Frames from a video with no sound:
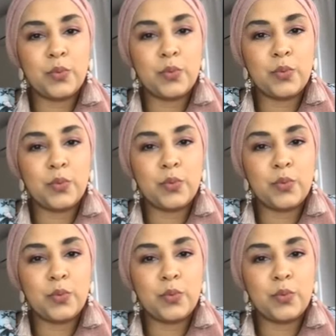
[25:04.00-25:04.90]

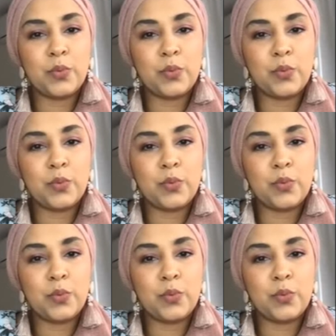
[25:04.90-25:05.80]

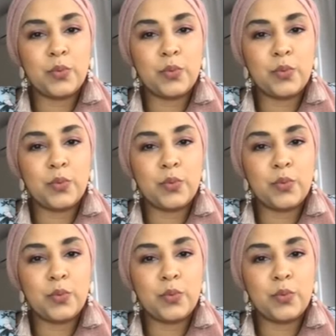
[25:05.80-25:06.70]

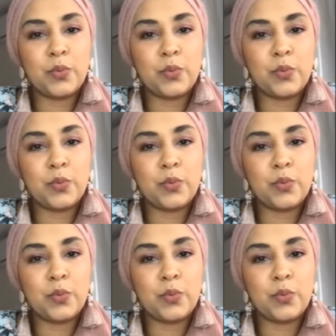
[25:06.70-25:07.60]

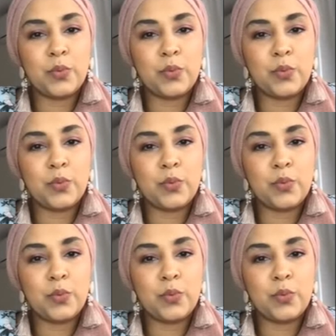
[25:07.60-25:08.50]

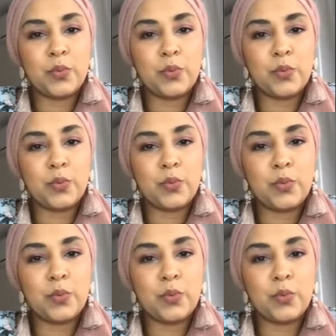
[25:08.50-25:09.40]

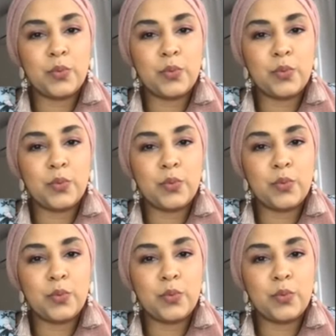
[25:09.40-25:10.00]
(silence)